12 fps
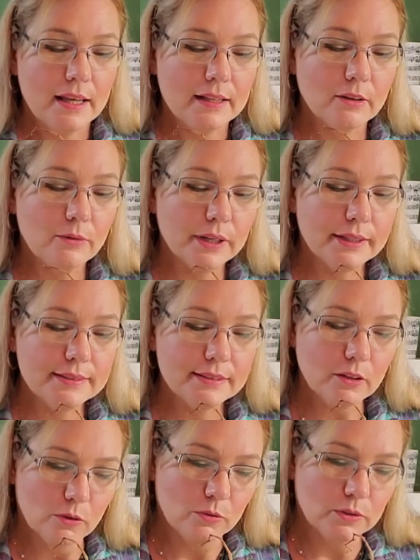Now what I
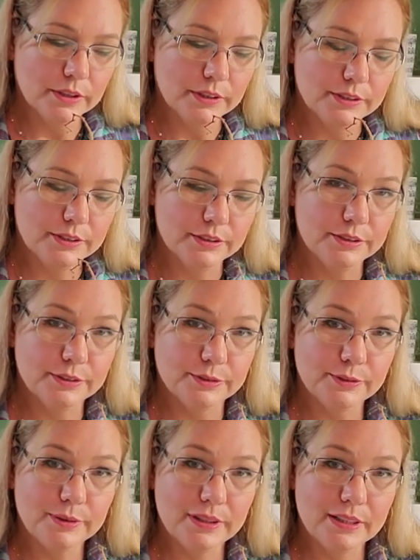don't want to
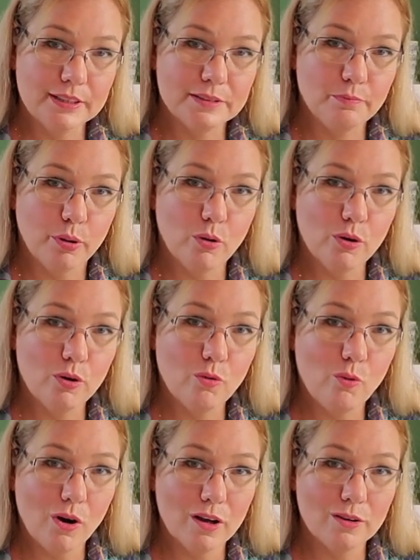do is pour
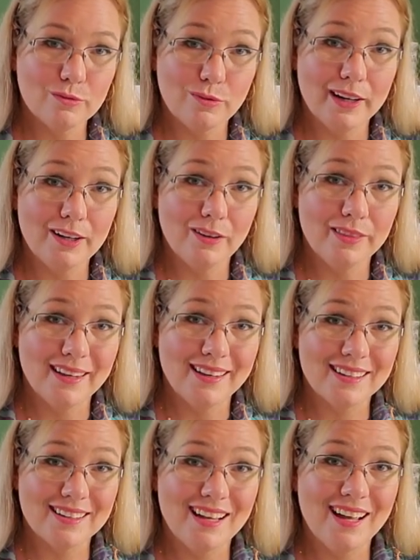water right on
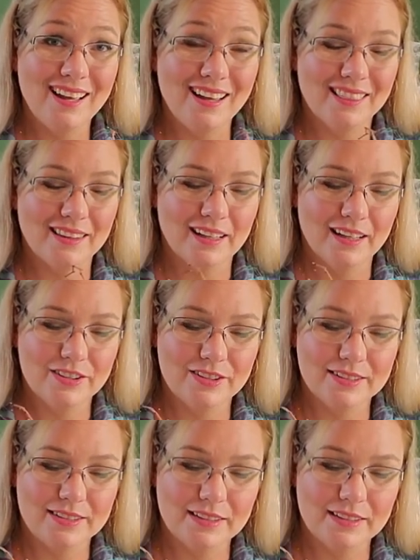that cut that I just